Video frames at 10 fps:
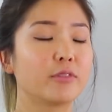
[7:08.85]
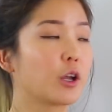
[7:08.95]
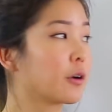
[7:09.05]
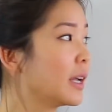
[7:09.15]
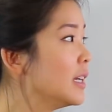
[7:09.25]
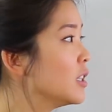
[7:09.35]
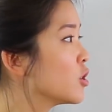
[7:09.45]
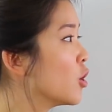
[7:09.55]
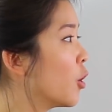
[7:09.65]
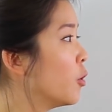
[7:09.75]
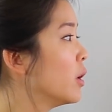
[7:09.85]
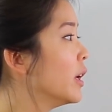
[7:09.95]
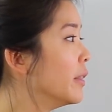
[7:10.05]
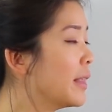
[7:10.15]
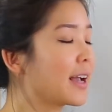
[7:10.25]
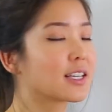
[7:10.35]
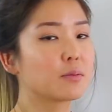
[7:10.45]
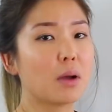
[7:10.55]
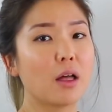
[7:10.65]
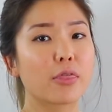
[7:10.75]
There is no next
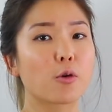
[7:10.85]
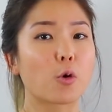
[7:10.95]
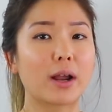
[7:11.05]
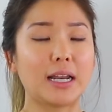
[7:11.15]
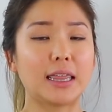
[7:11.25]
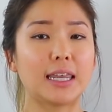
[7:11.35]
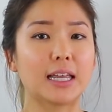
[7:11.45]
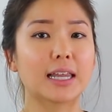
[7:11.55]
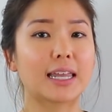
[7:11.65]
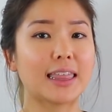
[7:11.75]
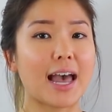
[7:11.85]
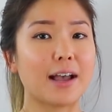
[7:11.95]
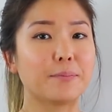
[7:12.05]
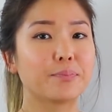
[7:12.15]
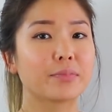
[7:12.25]
month or anything like that.